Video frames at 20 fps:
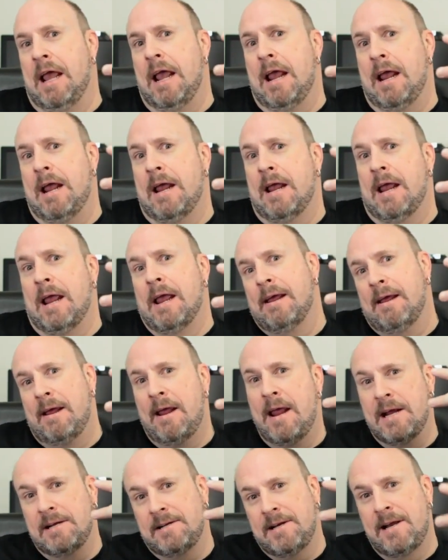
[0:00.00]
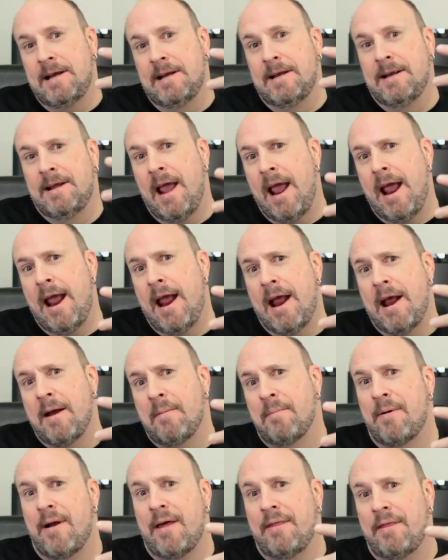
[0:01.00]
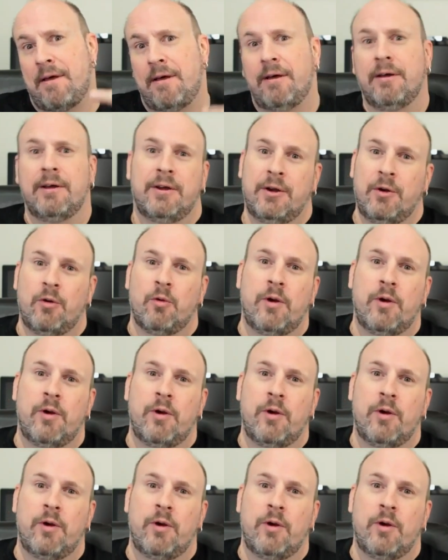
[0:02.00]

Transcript: K, 18K, brother.